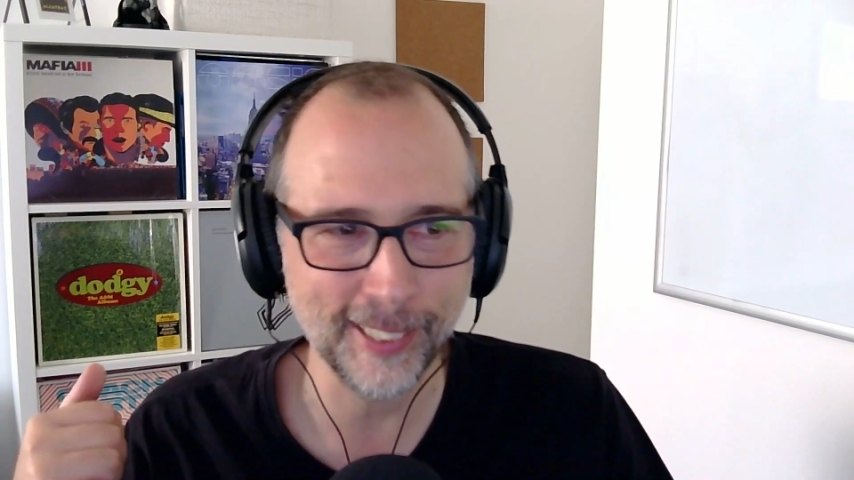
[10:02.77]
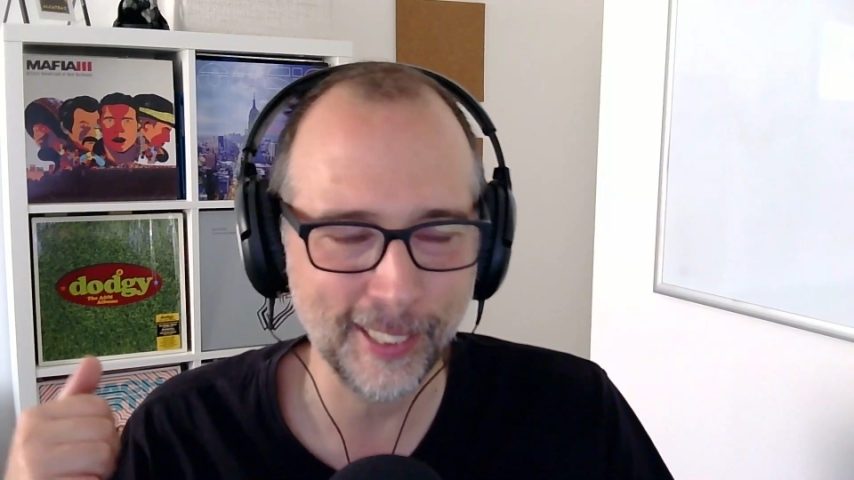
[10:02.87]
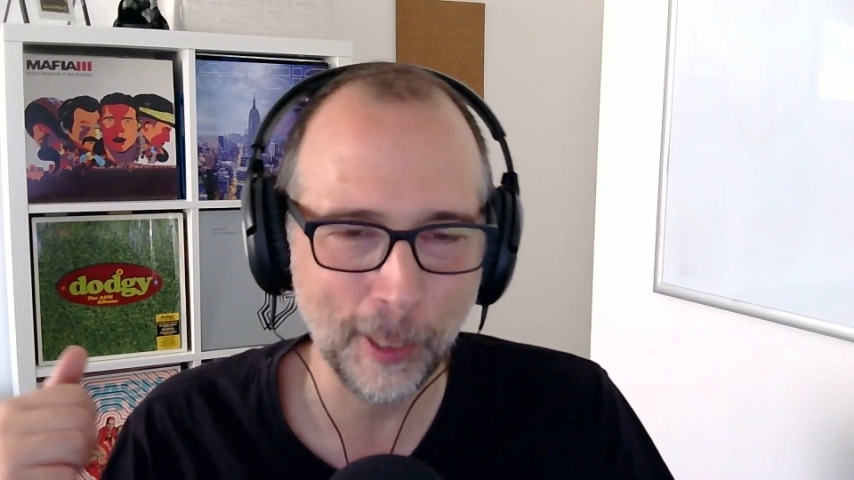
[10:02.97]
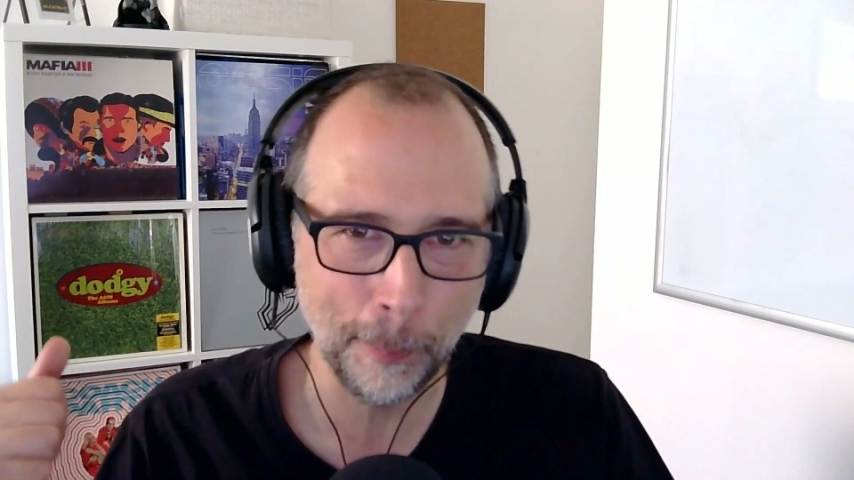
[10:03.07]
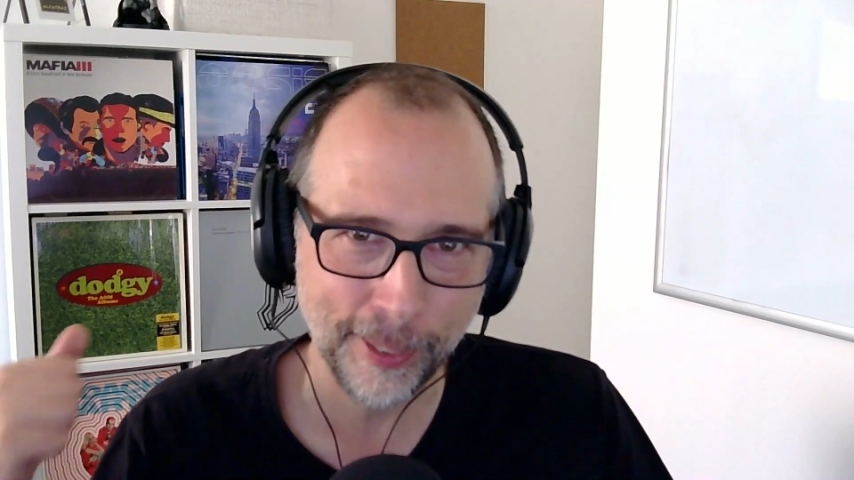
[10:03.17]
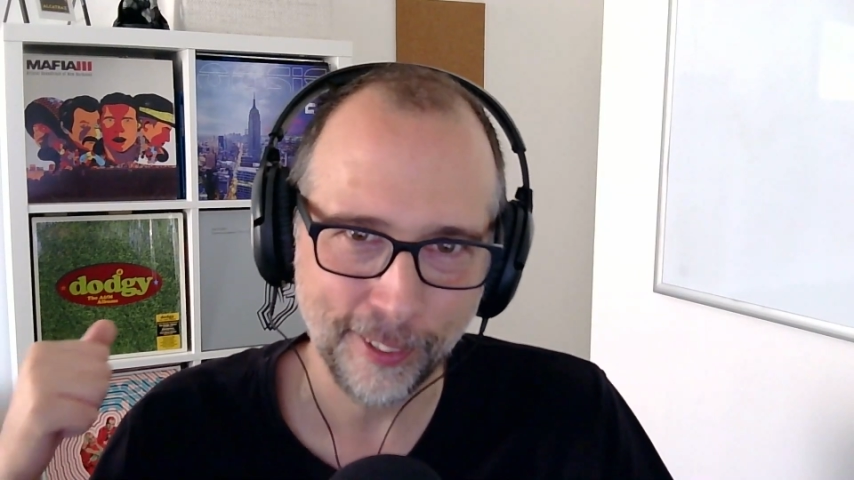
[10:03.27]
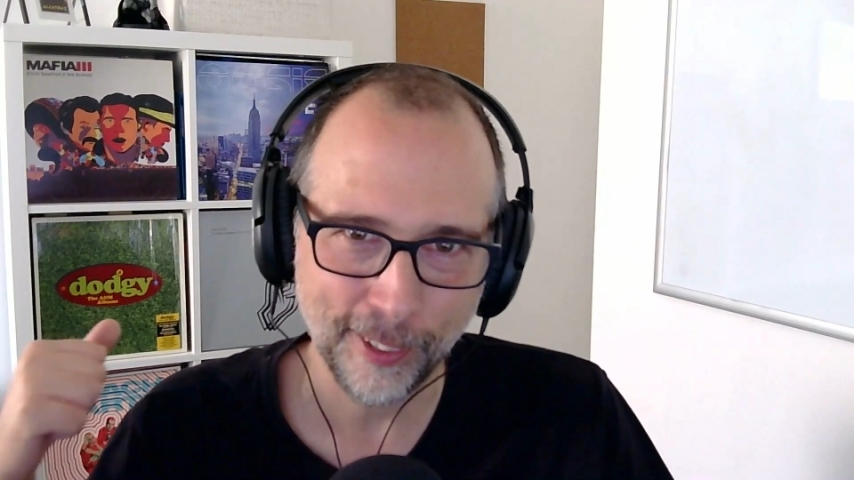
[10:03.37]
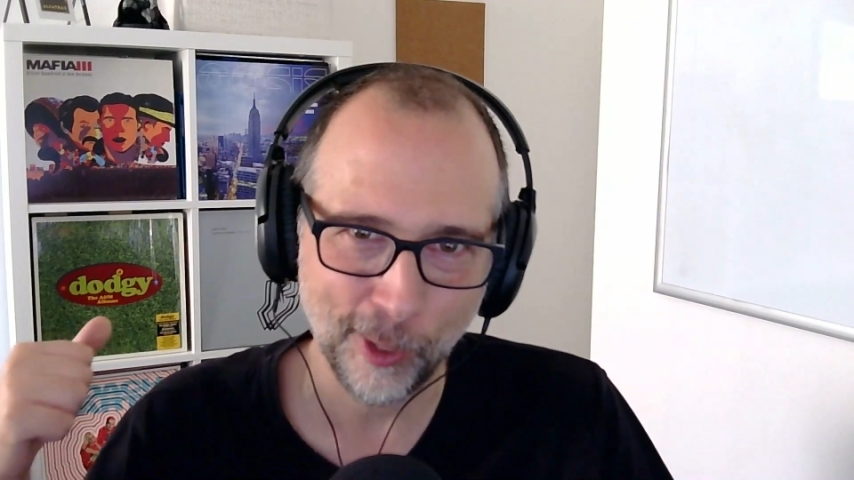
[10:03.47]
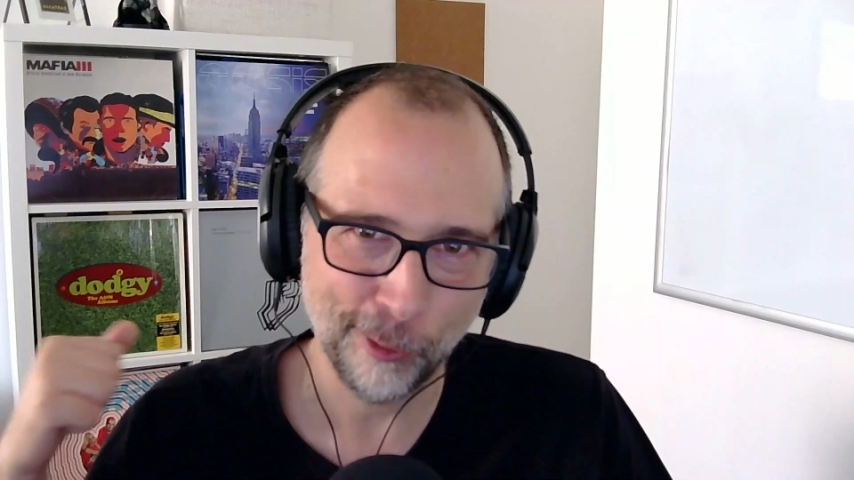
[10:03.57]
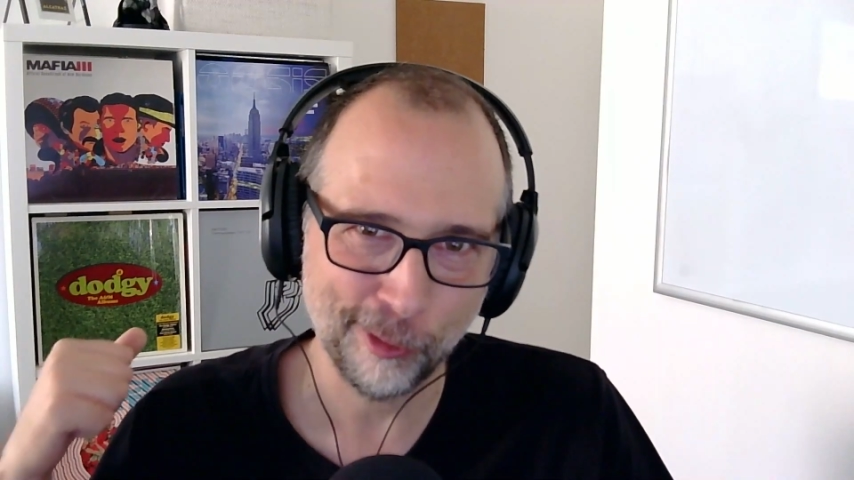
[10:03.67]
So they'll be
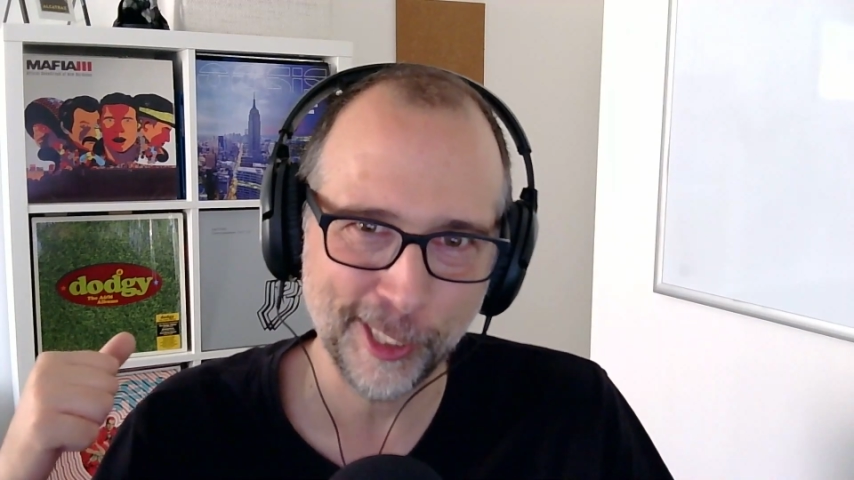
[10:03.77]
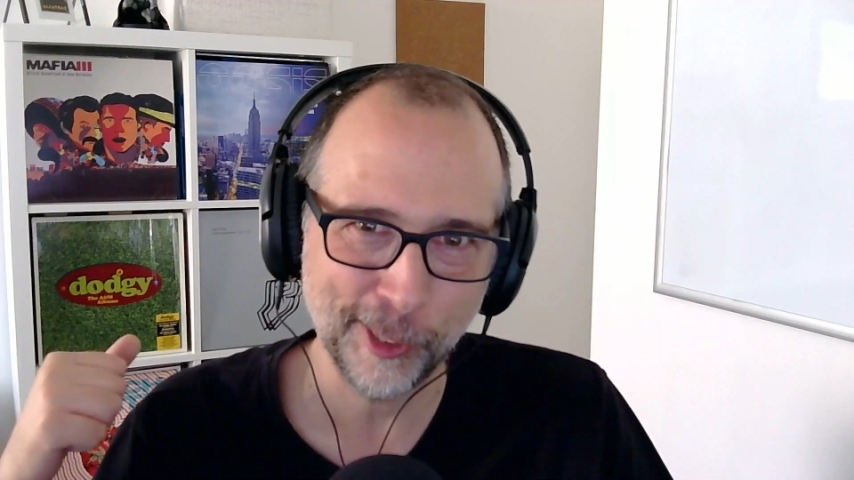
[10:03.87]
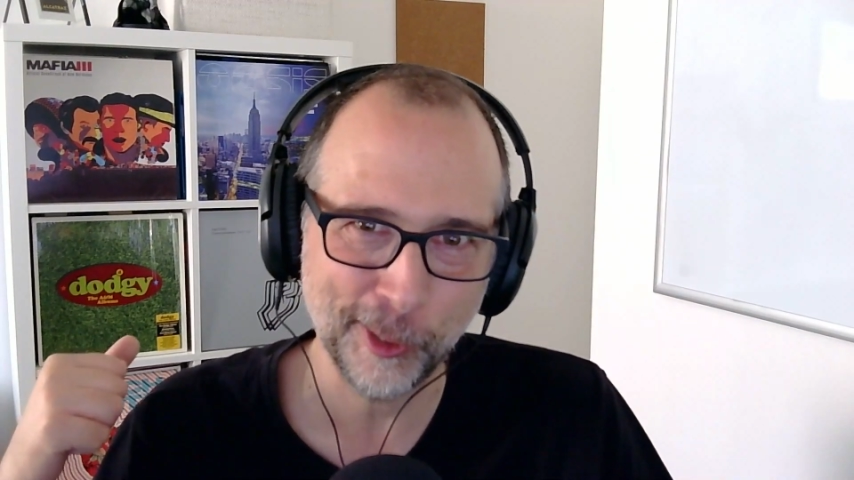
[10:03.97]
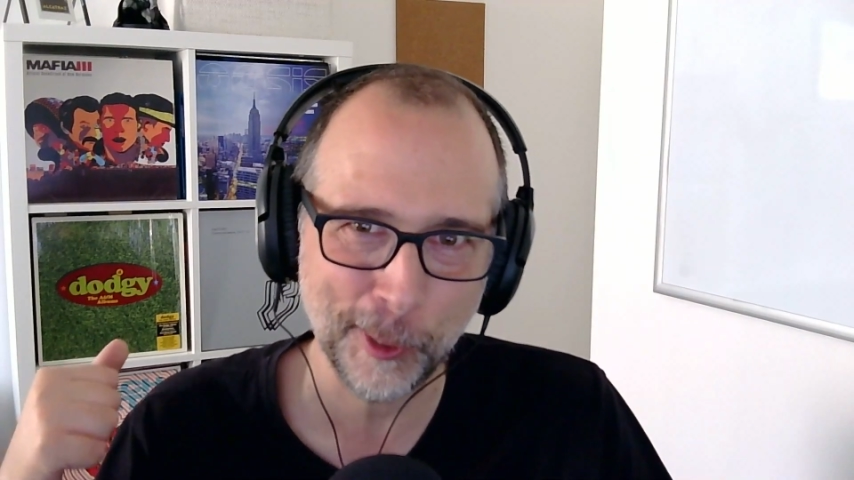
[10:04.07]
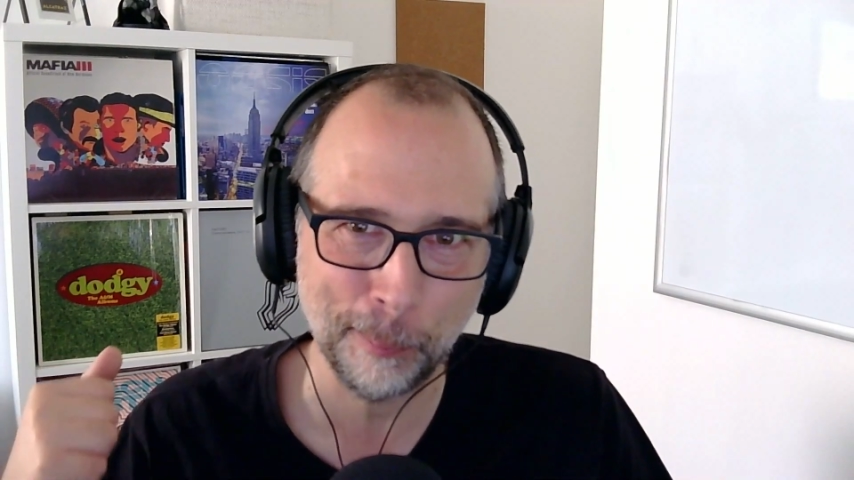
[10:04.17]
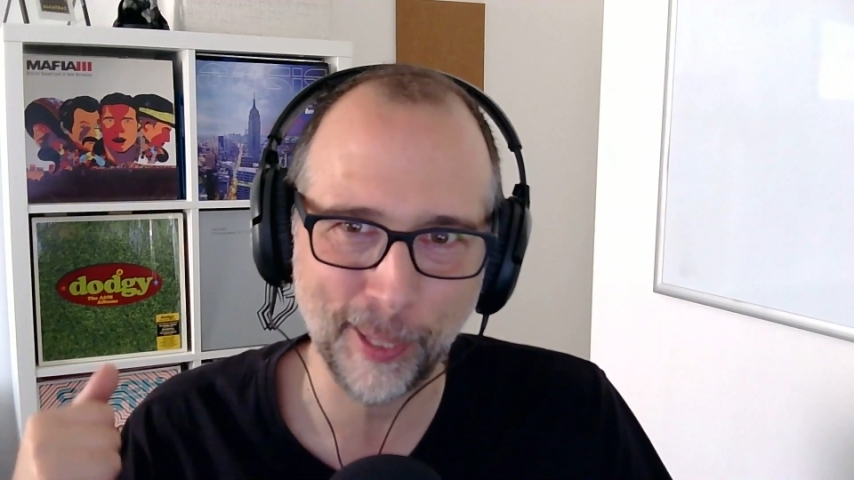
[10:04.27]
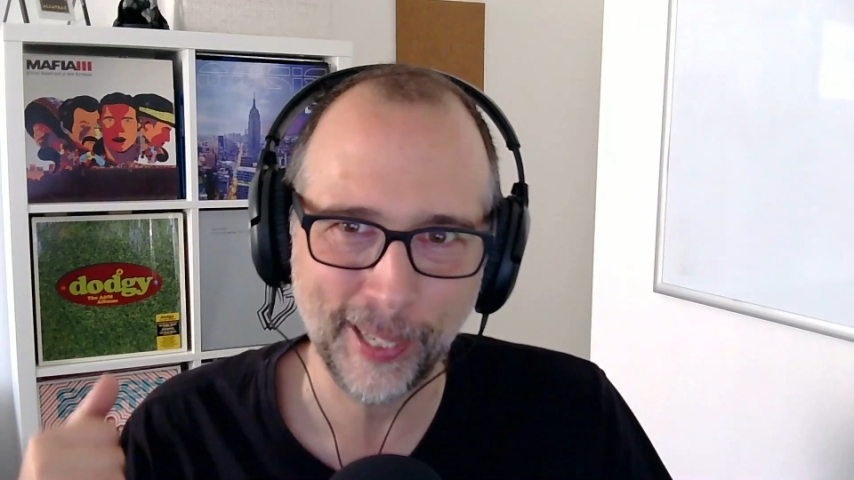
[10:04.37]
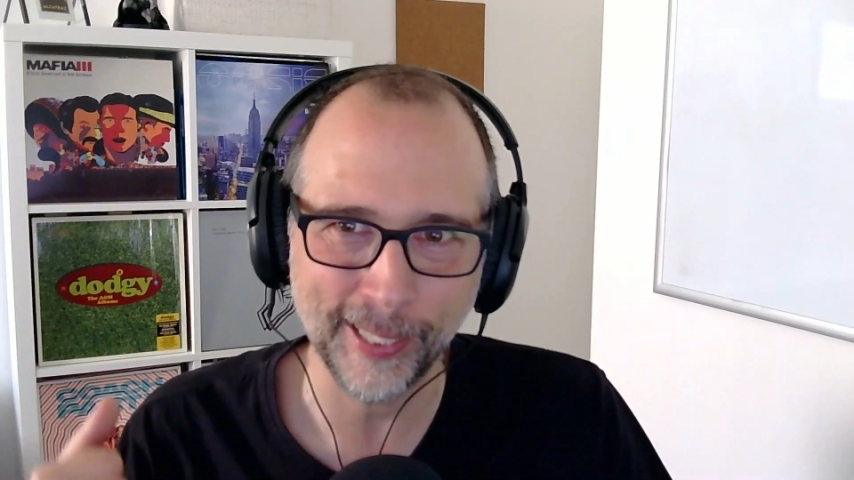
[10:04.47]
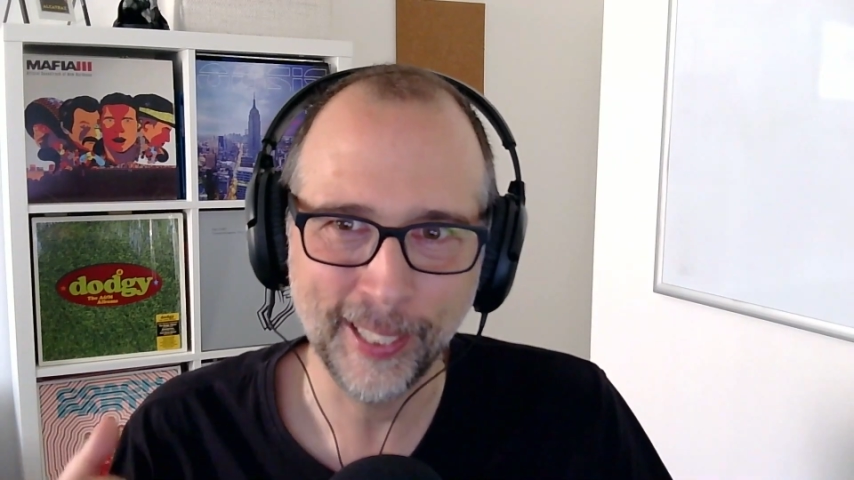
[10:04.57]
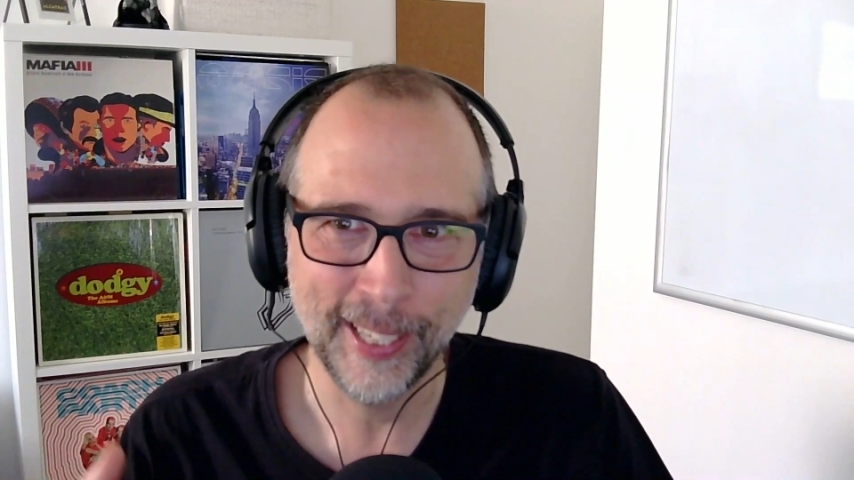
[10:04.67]
hovering on your back.